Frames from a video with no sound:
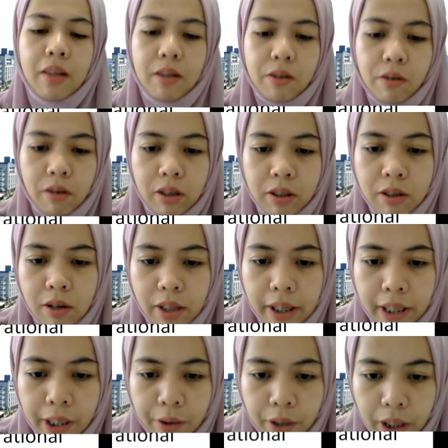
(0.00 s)
so it's not
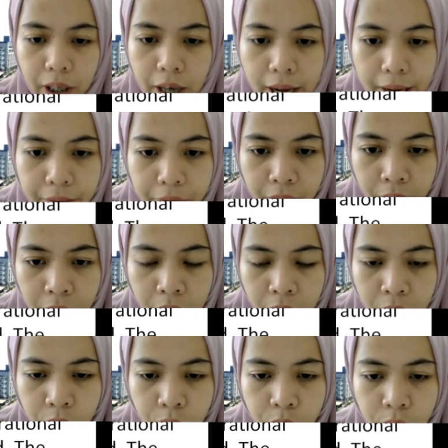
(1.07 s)
accurate enough.
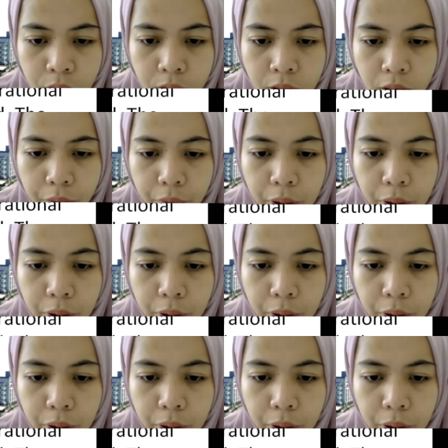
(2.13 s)
start